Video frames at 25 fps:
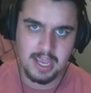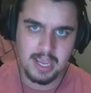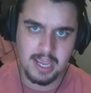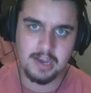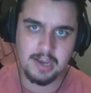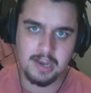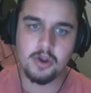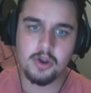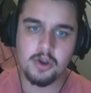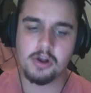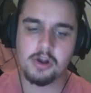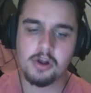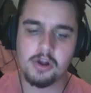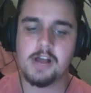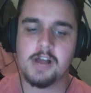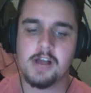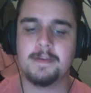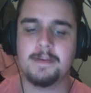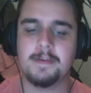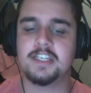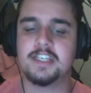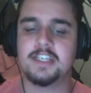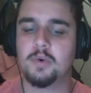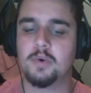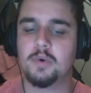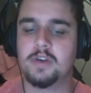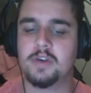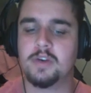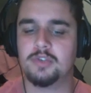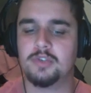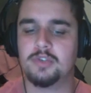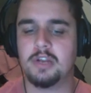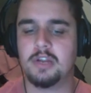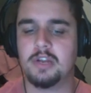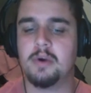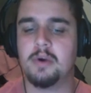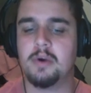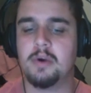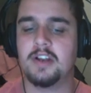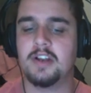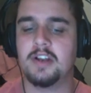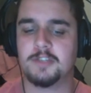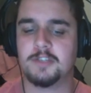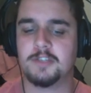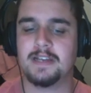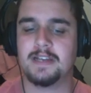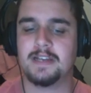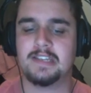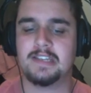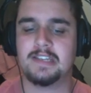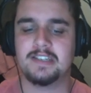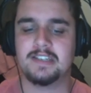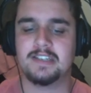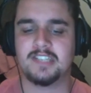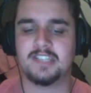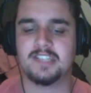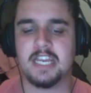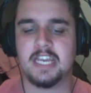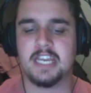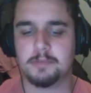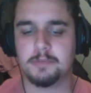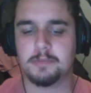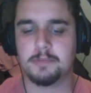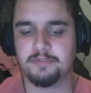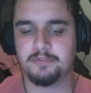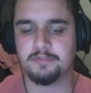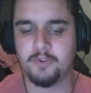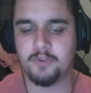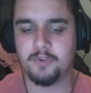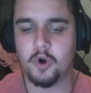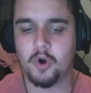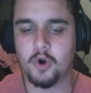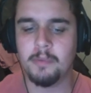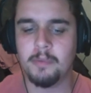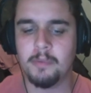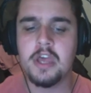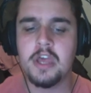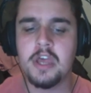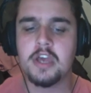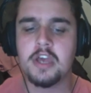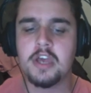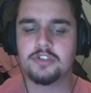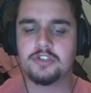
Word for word: and not come into 2021 expecting his team to perform